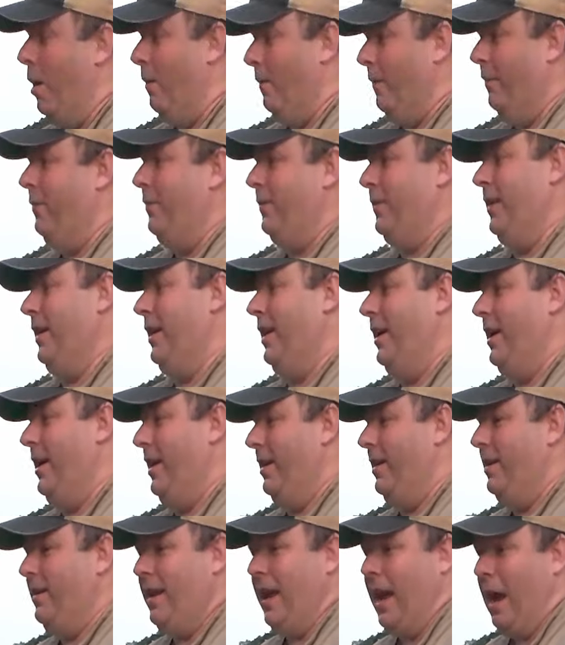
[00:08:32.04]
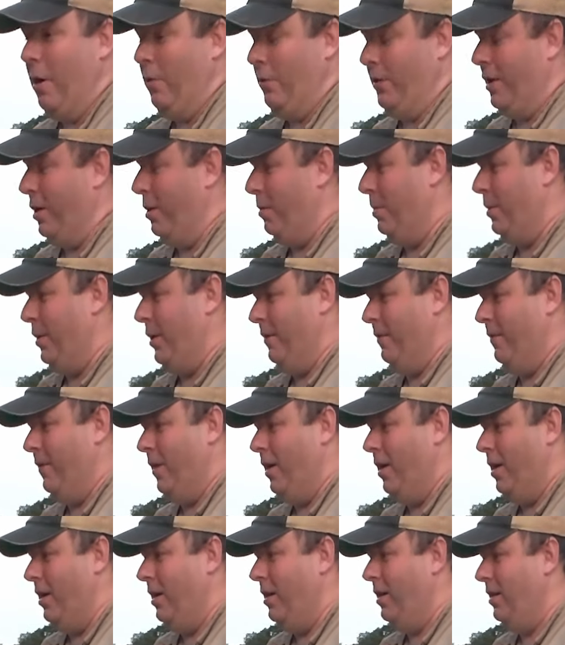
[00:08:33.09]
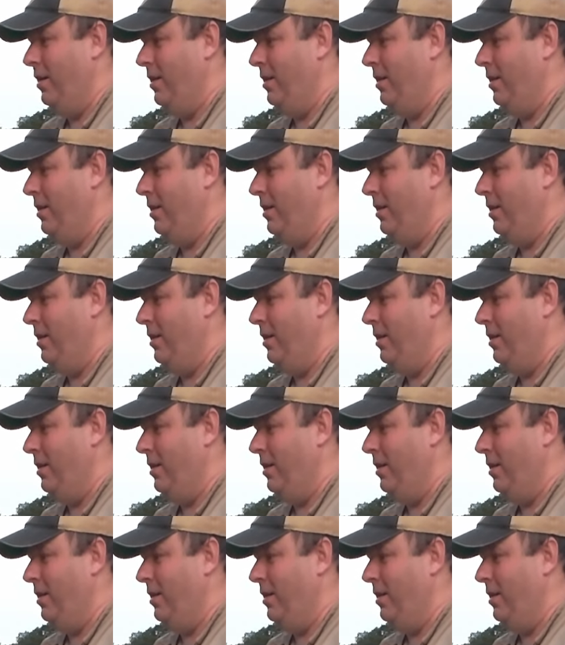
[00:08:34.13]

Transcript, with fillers: oomph to get it out there pretty far.